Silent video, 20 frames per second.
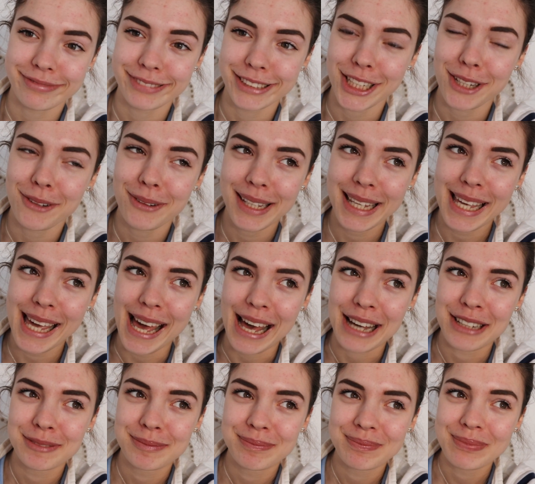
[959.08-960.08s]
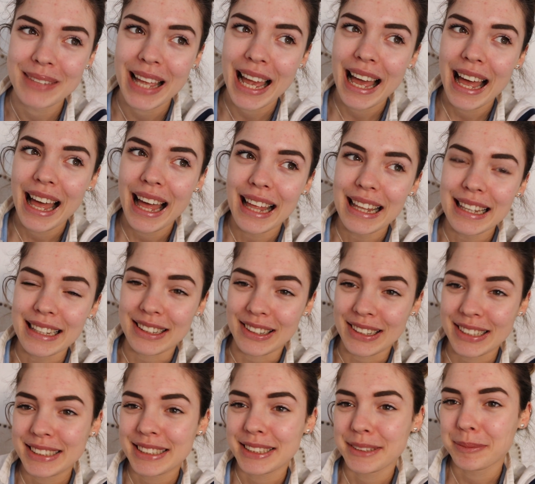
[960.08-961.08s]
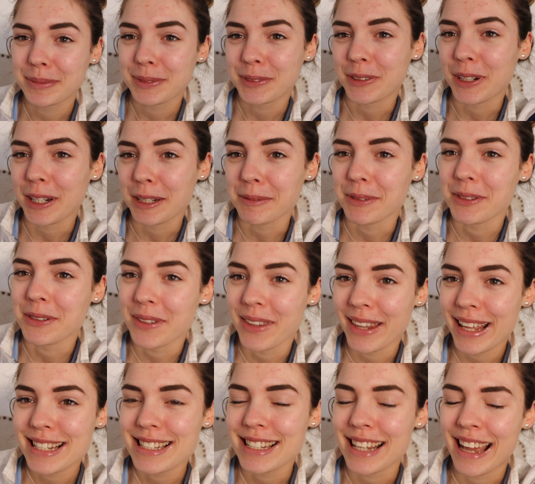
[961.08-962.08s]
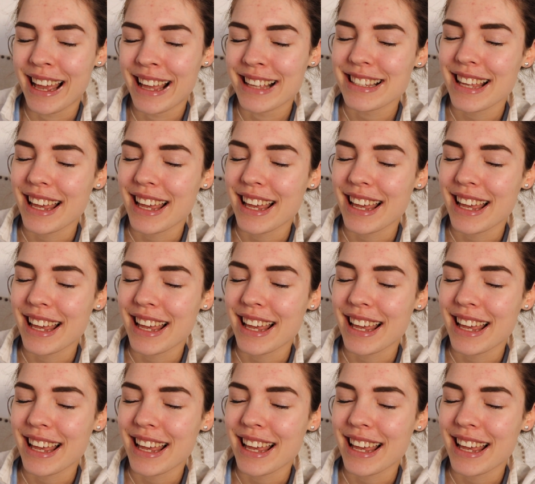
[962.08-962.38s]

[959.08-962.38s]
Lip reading: So yeah, like, subscribe and all that jazz.